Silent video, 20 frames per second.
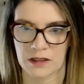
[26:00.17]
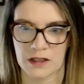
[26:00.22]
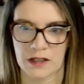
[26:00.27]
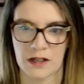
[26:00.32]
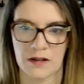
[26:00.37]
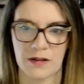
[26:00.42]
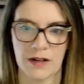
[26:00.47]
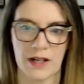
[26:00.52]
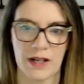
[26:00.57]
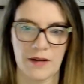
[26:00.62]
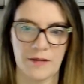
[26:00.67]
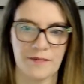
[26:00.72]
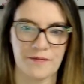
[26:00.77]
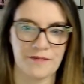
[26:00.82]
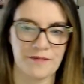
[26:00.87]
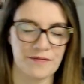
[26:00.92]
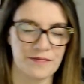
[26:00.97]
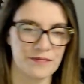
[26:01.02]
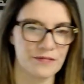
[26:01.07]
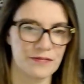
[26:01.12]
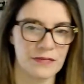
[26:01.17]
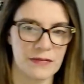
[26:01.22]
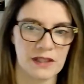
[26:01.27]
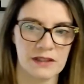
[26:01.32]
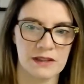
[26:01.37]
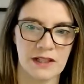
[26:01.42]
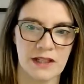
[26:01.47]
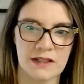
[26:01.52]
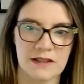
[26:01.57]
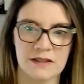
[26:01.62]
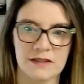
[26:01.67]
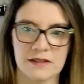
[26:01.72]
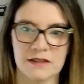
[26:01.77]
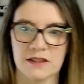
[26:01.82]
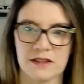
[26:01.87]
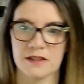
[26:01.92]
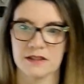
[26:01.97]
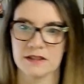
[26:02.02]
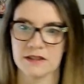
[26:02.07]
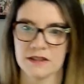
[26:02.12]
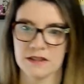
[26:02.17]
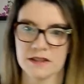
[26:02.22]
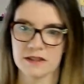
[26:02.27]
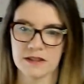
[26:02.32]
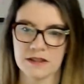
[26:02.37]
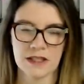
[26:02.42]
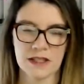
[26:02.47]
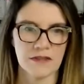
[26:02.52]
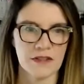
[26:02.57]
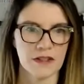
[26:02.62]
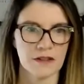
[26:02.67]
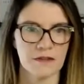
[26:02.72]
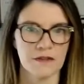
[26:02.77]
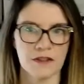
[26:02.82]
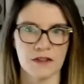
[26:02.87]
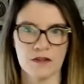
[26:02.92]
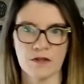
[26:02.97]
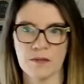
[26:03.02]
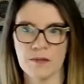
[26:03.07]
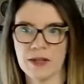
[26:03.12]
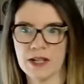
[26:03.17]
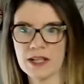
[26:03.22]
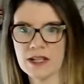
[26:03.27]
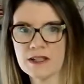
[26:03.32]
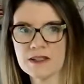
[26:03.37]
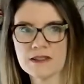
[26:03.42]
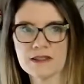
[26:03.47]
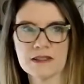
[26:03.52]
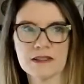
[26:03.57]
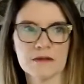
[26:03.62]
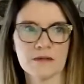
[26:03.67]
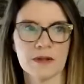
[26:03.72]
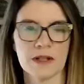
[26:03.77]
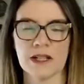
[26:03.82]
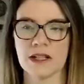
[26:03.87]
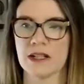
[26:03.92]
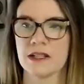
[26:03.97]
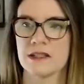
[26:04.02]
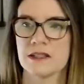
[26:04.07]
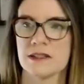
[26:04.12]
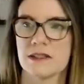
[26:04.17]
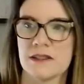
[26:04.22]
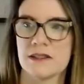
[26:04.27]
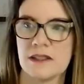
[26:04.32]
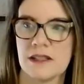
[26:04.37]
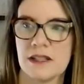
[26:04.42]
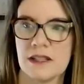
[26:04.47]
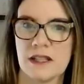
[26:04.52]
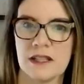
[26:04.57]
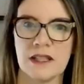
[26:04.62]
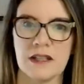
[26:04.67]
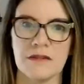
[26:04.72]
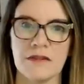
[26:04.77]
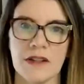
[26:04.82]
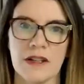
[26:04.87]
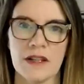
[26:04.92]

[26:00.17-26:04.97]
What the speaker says: All right. Let's just give it a few minutes. We're going to see if